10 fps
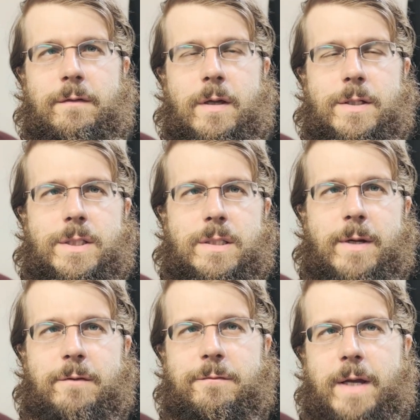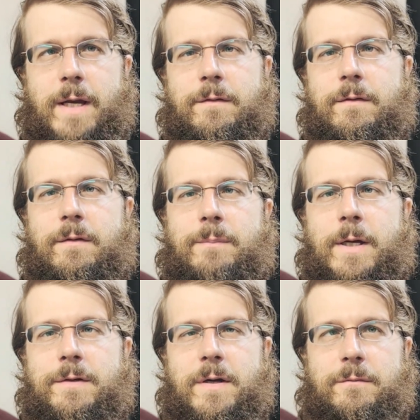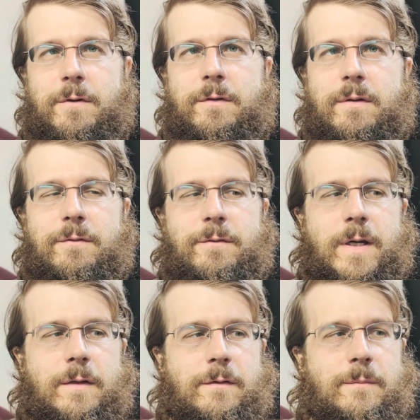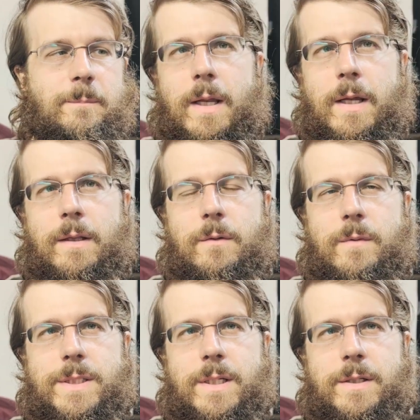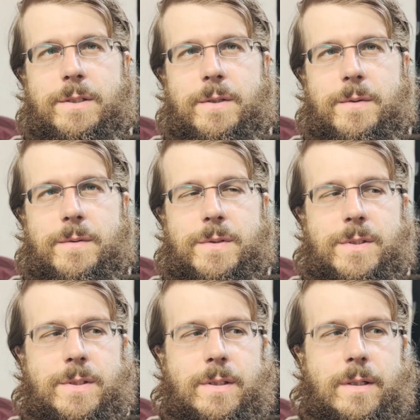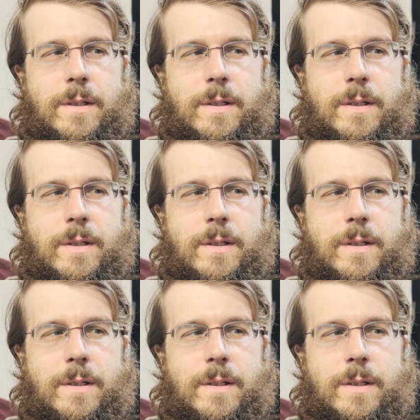It's not just about fats; it's about diversity of fats. And the reason I chosen